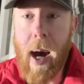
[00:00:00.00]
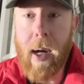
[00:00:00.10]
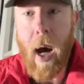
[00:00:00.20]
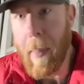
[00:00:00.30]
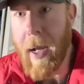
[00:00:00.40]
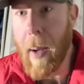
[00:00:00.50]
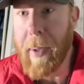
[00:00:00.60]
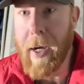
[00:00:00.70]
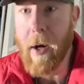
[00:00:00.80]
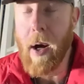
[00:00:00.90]
coming up
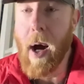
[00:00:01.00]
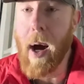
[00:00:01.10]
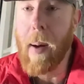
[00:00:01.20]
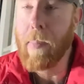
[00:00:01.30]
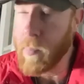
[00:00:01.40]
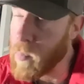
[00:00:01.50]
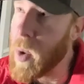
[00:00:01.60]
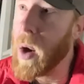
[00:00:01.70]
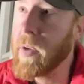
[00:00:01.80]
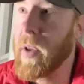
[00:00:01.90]
here
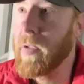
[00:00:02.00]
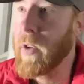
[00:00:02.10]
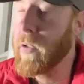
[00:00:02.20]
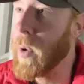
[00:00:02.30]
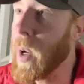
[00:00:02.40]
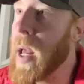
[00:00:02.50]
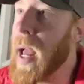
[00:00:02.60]
relatively soon.